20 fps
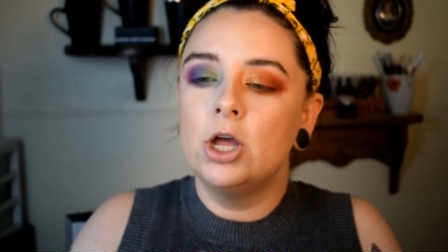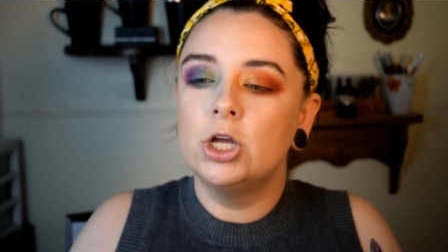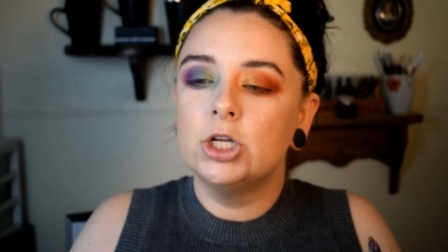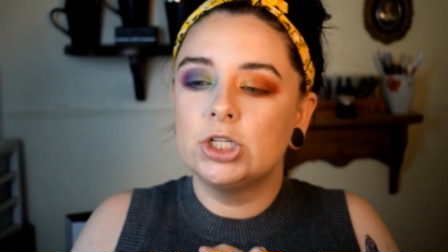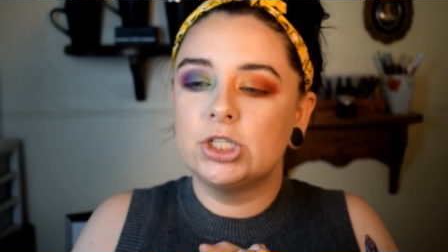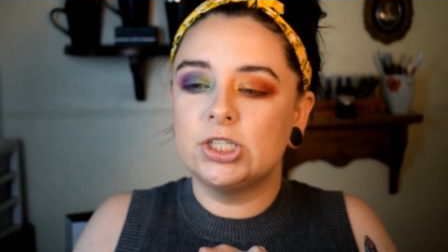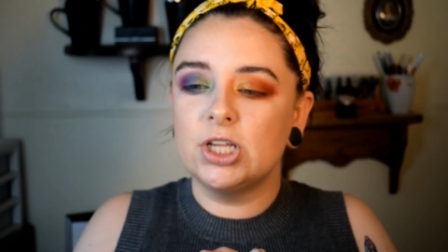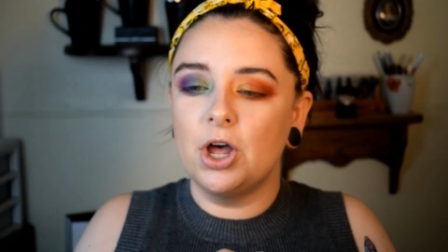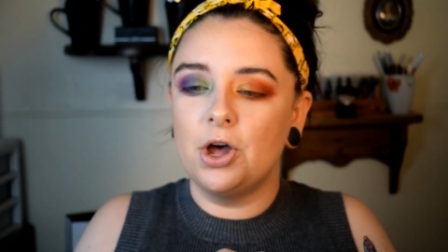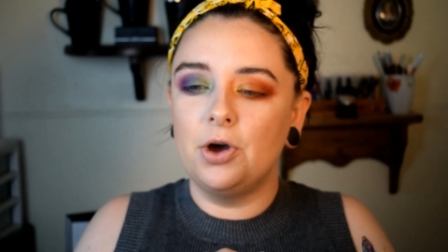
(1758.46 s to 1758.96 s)

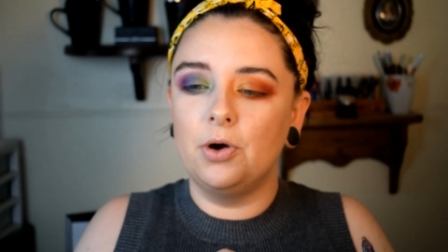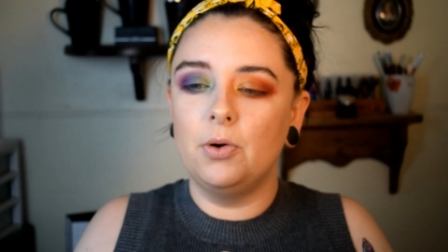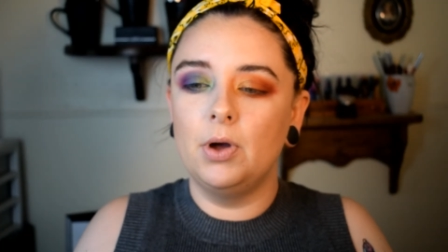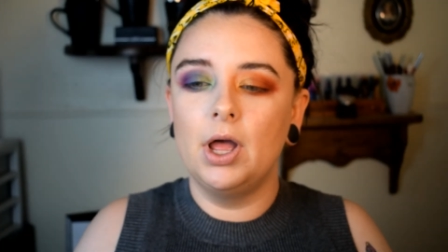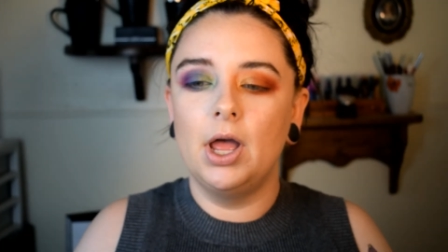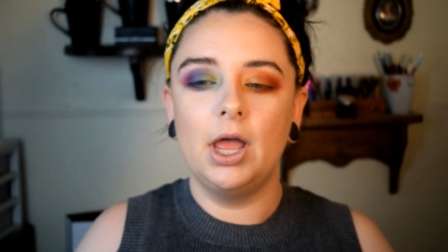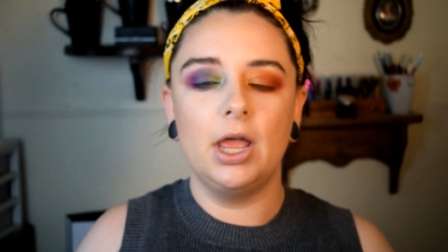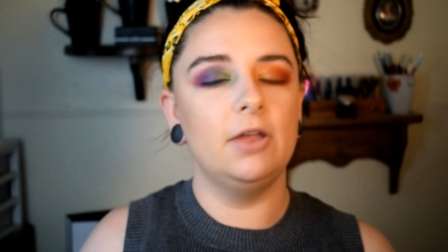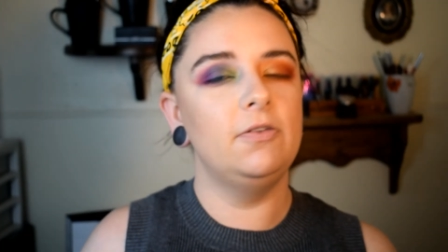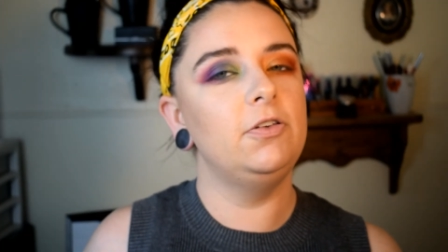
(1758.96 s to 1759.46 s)
So,
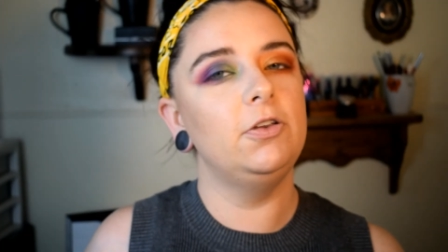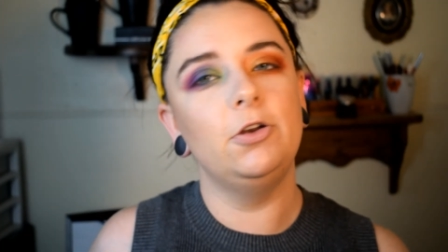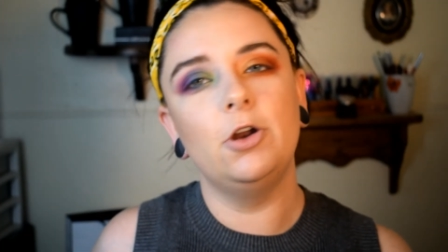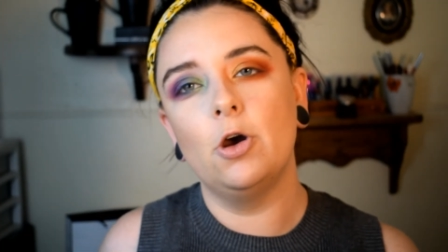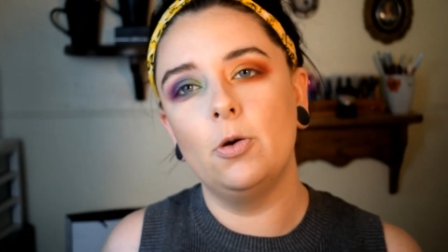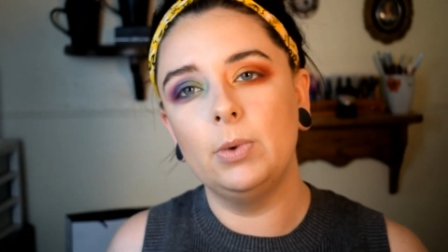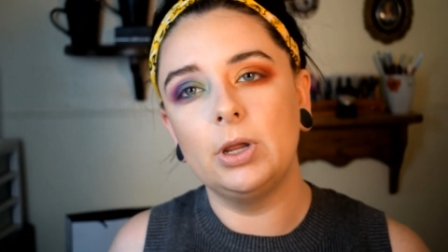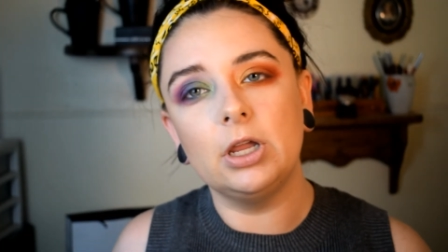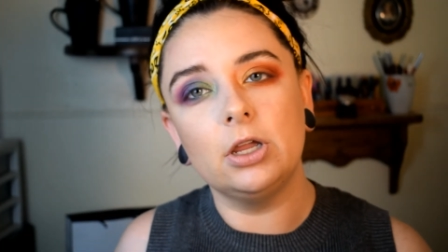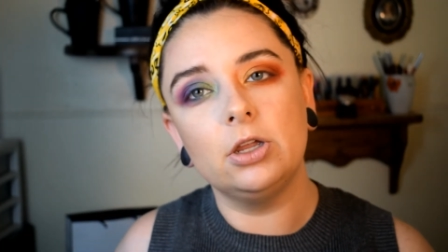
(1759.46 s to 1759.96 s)
if you
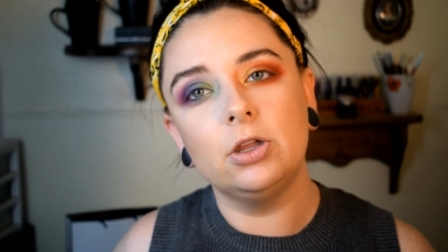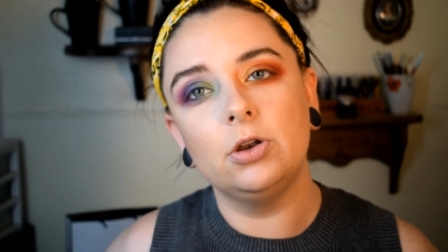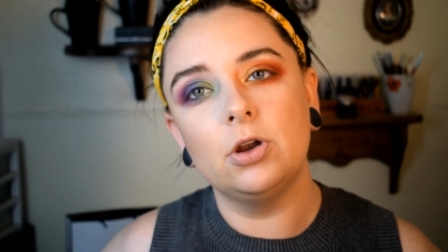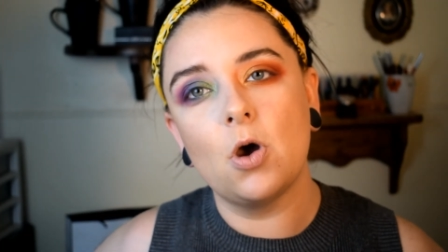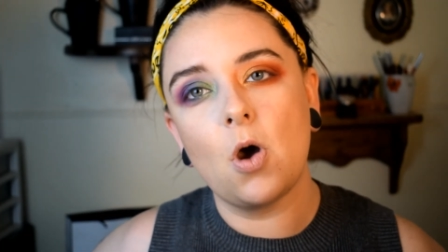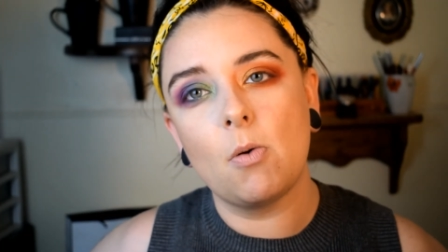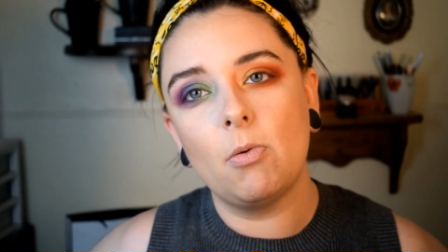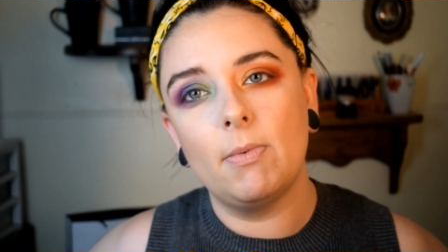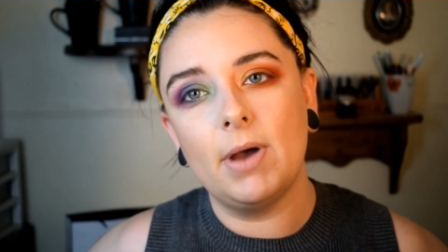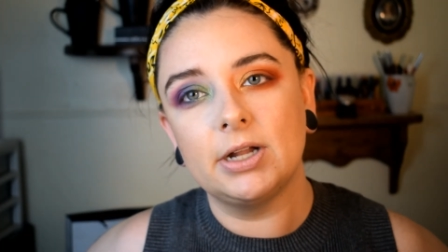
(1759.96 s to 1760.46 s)
know me, you know
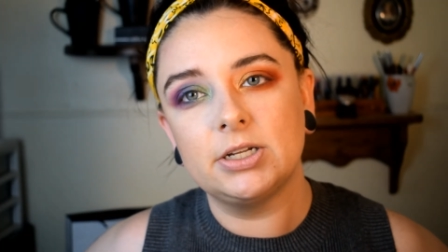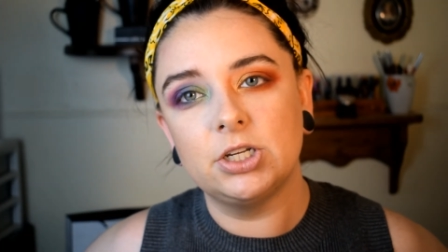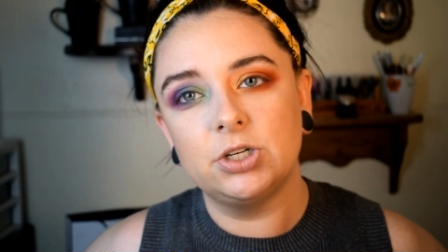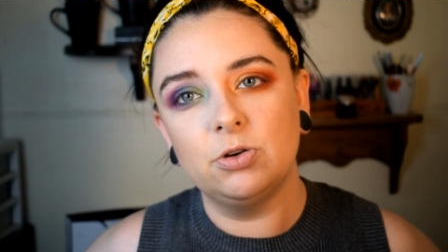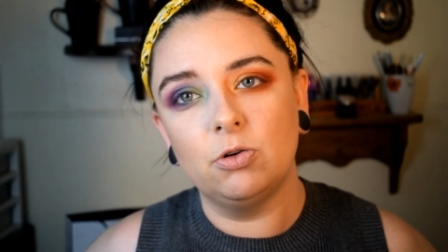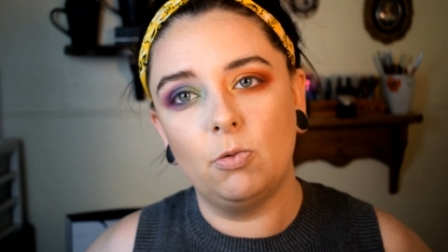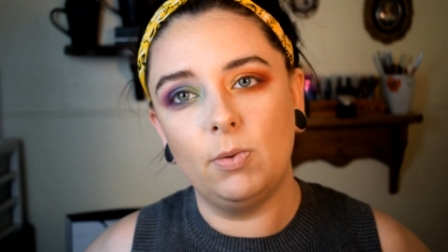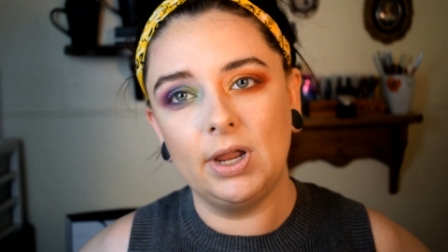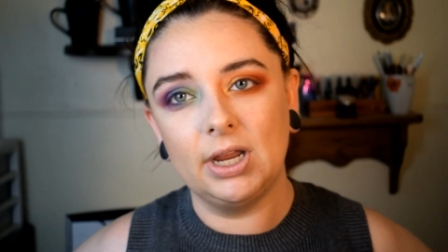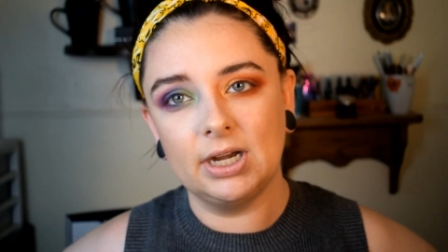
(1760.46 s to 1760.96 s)
I'm about to
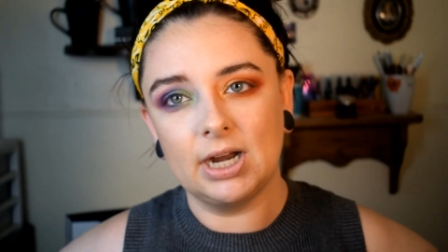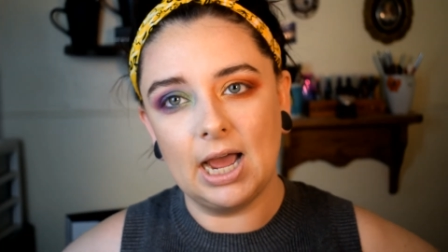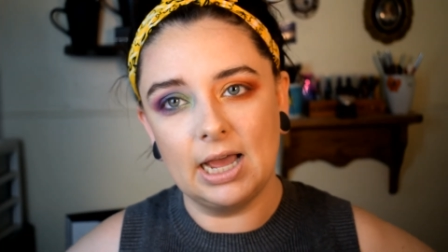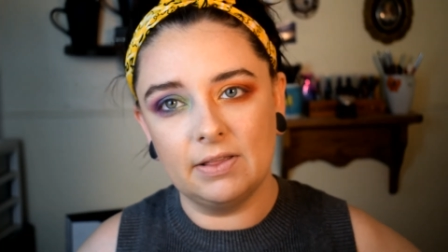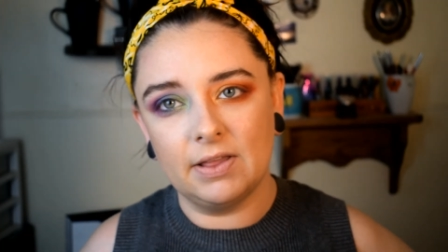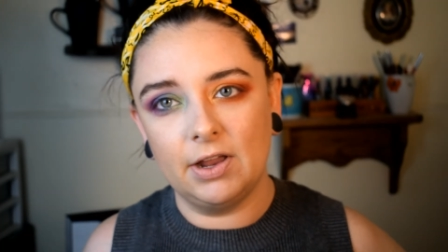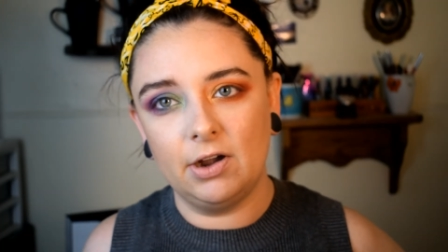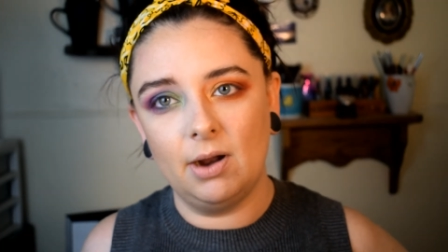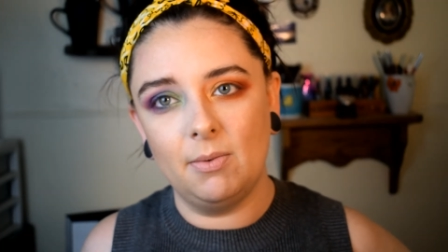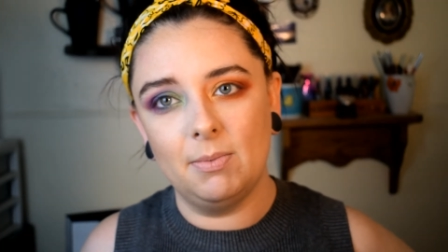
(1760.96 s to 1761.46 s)
do a winged eyeliner.